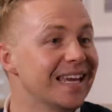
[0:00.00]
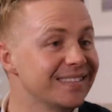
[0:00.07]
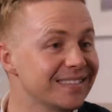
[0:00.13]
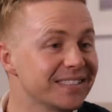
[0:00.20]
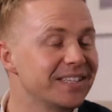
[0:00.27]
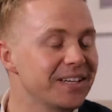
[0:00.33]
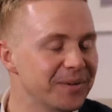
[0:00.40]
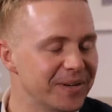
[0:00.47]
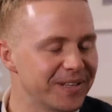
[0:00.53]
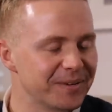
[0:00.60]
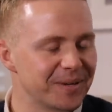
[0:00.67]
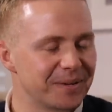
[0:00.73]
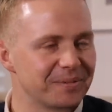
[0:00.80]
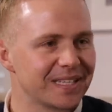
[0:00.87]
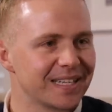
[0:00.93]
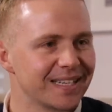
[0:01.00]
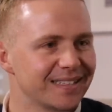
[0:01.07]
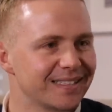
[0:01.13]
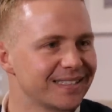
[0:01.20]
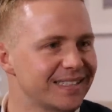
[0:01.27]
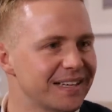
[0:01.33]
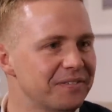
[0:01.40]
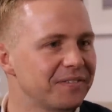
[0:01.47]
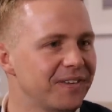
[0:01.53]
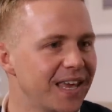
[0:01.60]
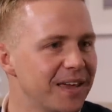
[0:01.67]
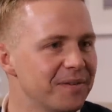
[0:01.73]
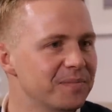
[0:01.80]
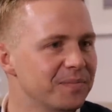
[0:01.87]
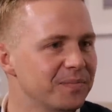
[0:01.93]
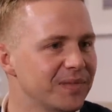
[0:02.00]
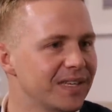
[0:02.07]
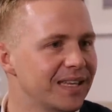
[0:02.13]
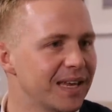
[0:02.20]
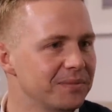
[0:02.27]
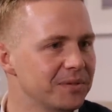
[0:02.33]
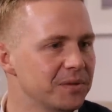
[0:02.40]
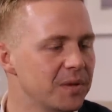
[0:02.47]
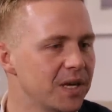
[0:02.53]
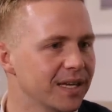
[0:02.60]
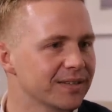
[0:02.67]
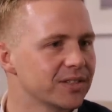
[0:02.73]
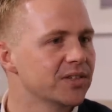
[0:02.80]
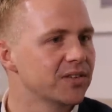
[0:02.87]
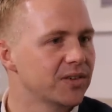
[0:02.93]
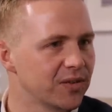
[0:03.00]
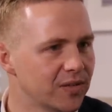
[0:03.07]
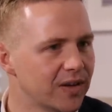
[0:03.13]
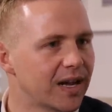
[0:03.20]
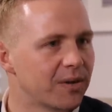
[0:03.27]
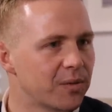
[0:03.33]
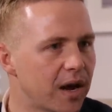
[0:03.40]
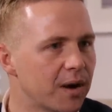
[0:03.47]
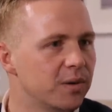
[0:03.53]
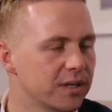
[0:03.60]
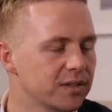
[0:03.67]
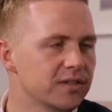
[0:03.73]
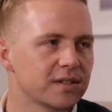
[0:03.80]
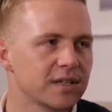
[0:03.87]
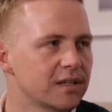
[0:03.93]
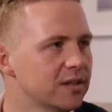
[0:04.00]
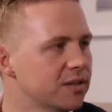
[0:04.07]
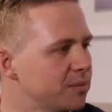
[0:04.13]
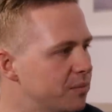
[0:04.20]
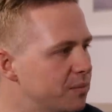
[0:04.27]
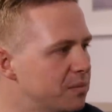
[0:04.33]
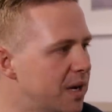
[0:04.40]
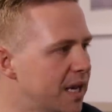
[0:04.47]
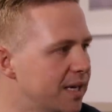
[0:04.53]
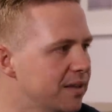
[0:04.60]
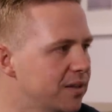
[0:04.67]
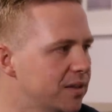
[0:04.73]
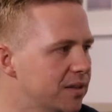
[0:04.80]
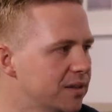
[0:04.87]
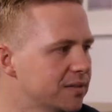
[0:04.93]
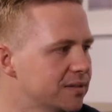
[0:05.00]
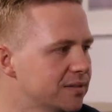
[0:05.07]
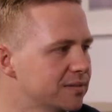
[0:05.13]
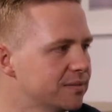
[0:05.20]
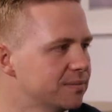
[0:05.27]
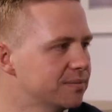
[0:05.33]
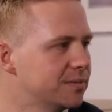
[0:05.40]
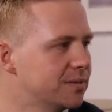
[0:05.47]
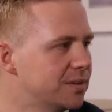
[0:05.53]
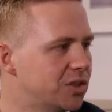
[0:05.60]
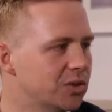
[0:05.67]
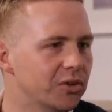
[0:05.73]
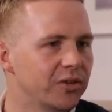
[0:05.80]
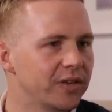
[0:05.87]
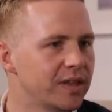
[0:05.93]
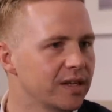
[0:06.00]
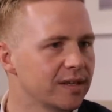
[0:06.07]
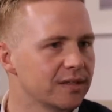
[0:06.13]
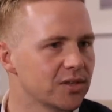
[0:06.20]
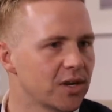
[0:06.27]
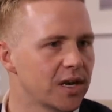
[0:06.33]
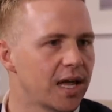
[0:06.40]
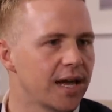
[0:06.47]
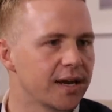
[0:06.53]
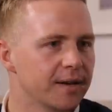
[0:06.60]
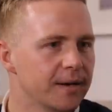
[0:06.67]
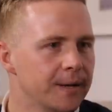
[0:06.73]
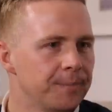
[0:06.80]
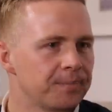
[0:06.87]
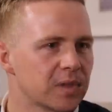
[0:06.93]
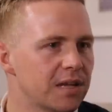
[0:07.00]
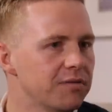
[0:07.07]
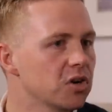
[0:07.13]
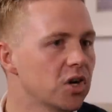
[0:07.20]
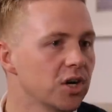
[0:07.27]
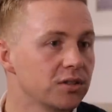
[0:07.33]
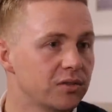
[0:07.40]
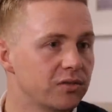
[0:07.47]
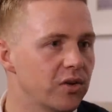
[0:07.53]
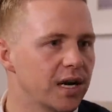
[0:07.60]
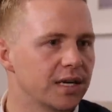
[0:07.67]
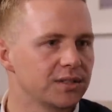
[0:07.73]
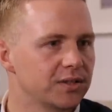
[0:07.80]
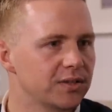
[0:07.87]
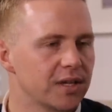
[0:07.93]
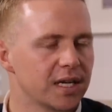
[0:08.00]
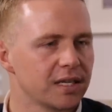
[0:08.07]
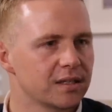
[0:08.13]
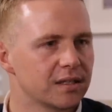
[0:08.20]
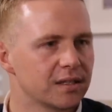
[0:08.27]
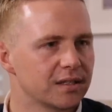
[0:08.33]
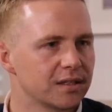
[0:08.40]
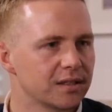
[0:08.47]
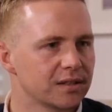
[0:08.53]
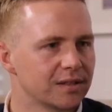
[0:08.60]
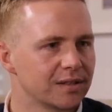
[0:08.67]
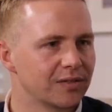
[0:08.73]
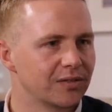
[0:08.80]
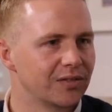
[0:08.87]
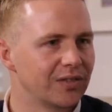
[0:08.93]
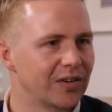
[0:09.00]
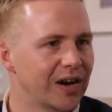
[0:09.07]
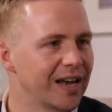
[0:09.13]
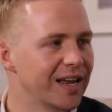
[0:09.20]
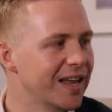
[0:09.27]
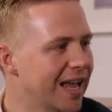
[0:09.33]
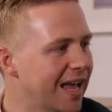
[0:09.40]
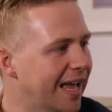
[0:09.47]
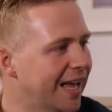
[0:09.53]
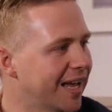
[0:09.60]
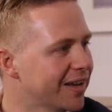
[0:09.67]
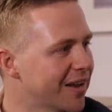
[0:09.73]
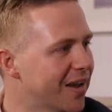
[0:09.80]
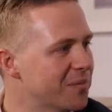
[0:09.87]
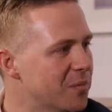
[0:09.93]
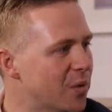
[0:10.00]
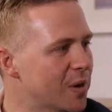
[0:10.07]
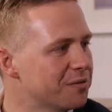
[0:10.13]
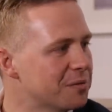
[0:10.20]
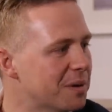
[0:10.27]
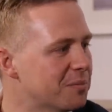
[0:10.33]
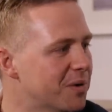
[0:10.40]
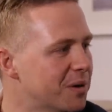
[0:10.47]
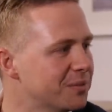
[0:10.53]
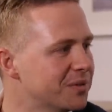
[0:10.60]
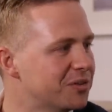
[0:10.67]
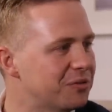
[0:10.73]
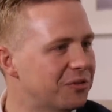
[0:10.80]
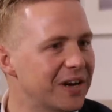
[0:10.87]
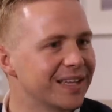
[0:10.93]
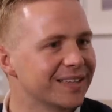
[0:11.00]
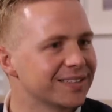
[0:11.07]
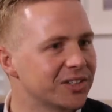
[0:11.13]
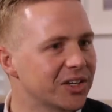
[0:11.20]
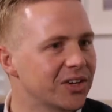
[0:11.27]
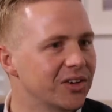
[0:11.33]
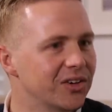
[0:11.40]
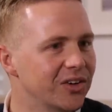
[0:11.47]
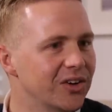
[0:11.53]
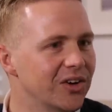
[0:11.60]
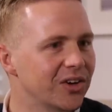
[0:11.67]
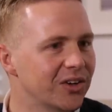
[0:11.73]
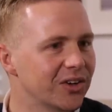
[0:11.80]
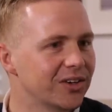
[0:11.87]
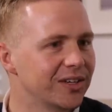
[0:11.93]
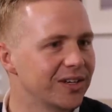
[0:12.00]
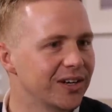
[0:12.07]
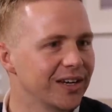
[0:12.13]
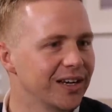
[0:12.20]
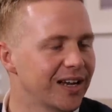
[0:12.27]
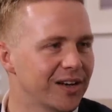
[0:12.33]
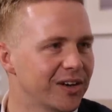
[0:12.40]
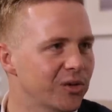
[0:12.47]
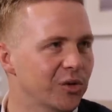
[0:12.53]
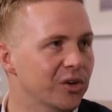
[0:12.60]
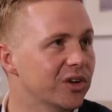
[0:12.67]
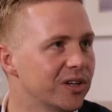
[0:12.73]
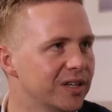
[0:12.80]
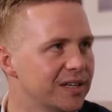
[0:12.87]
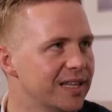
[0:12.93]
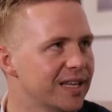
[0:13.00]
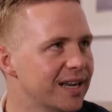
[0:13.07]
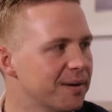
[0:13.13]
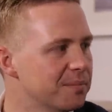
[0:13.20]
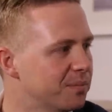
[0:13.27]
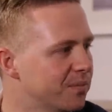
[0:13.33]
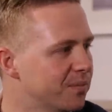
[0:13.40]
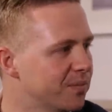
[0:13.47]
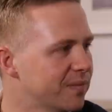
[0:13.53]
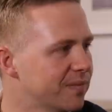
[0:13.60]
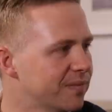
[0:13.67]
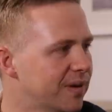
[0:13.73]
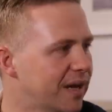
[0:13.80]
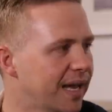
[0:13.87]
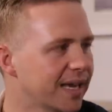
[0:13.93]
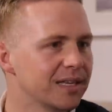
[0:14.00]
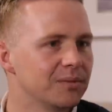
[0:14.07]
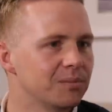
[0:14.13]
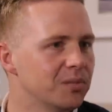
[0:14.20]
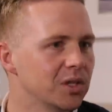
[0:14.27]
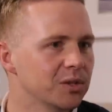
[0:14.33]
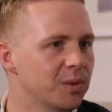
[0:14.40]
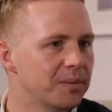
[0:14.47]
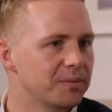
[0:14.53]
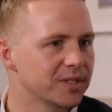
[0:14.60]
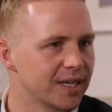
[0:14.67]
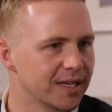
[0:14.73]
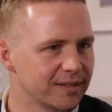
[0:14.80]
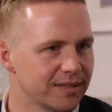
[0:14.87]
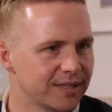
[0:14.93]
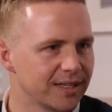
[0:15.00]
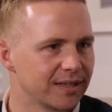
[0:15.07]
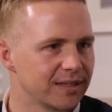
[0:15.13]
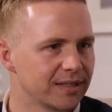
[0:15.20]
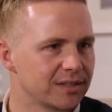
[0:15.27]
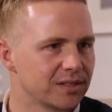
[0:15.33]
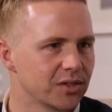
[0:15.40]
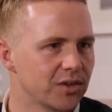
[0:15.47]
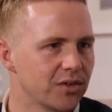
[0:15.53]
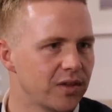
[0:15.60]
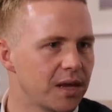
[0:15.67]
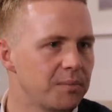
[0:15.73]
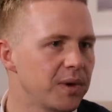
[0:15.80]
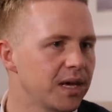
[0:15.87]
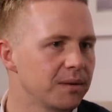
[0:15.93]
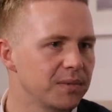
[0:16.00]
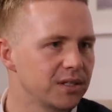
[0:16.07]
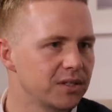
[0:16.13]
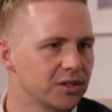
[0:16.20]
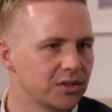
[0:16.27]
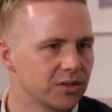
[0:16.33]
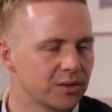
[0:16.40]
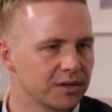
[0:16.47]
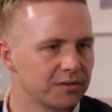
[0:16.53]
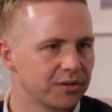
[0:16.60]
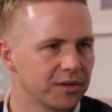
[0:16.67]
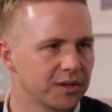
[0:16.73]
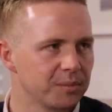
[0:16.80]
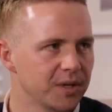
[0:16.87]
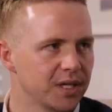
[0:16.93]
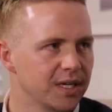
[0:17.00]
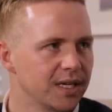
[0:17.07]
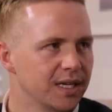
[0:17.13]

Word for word: that's actually where the website stuff came came to being. So I, I, wanted to sell my little jewelry thingies online. Never got round to that. The I, one of my mom's friends got got heard uh, or heard that I'm I can build websites, and so they paid me to do one for them